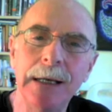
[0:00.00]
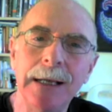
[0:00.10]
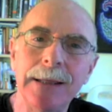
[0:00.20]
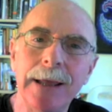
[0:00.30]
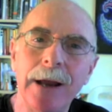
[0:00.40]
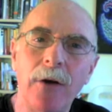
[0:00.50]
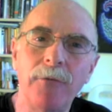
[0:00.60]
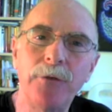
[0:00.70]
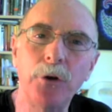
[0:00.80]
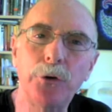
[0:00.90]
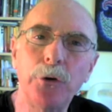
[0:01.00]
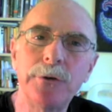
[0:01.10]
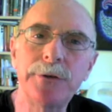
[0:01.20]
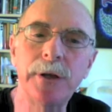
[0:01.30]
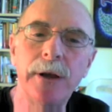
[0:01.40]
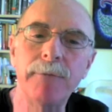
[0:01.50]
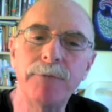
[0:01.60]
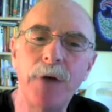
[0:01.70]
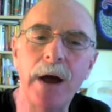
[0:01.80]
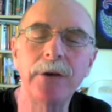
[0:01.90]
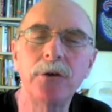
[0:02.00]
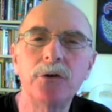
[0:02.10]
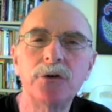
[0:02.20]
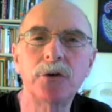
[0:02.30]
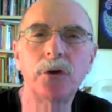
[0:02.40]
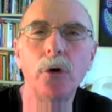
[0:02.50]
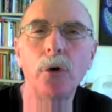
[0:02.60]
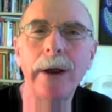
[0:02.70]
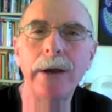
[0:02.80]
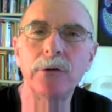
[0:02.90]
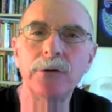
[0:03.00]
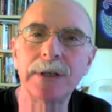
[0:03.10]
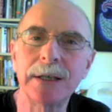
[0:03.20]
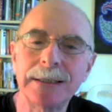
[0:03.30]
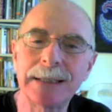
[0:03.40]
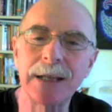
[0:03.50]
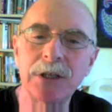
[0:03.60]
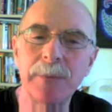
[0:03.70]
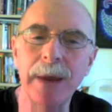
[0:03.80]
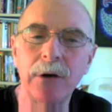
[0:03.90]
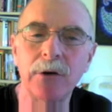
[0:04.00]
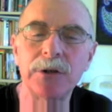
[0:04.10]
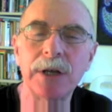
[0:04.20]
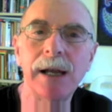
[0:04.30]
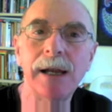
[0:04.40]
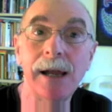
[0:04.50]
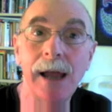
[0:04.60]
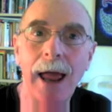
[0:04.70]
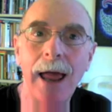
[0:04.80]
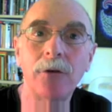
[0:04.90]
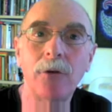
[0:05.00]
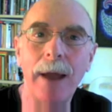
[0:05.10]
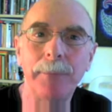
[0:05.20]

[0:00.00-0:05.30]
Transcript: They are filters, finders, curators, sense makers, and crap